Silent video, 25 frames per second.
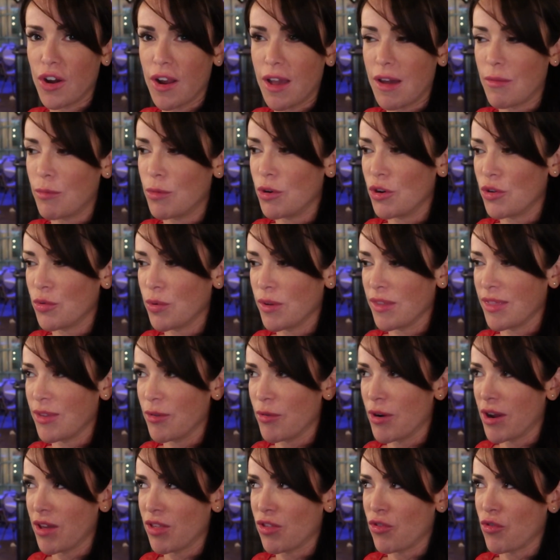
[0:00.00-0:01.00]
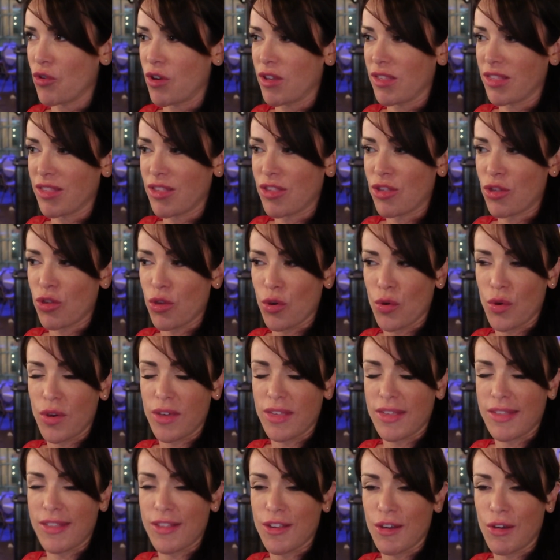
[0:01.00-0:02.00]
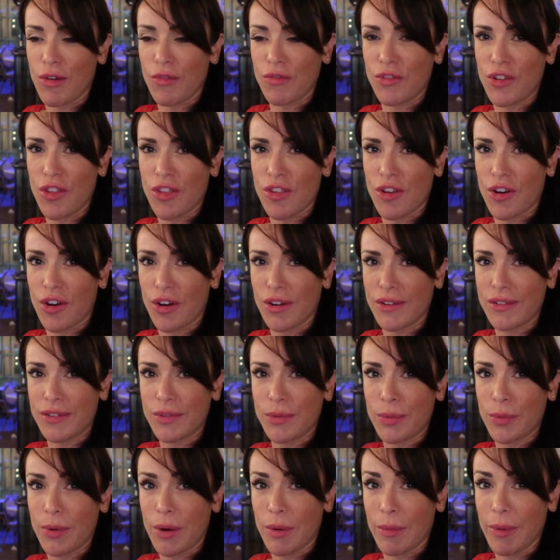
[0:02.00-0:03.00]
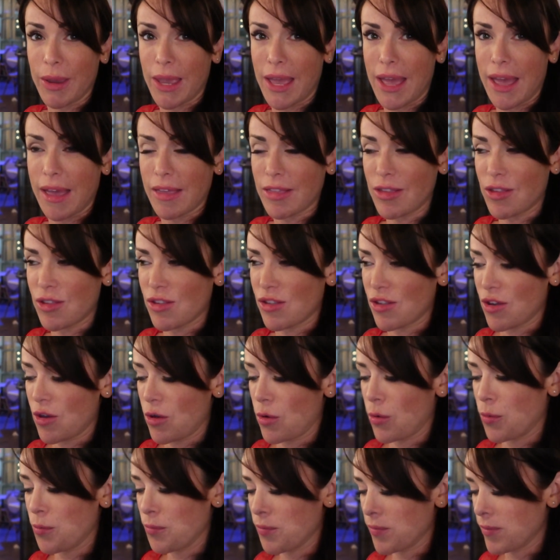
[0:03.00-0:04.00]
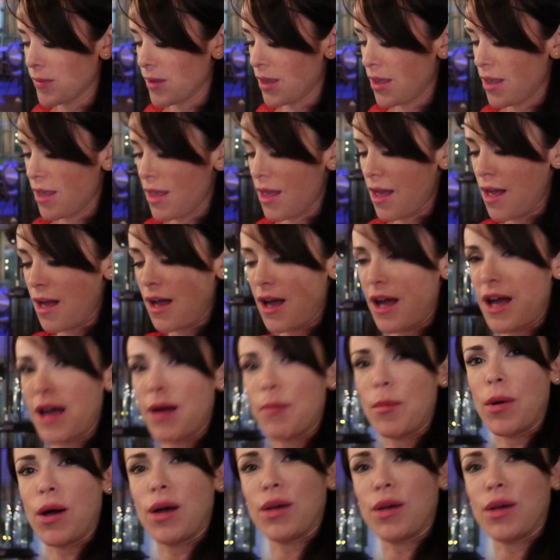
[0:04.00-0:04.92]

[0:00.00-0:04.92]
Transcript: enamored with the restaurant's choice of dessert where we ate, so I'm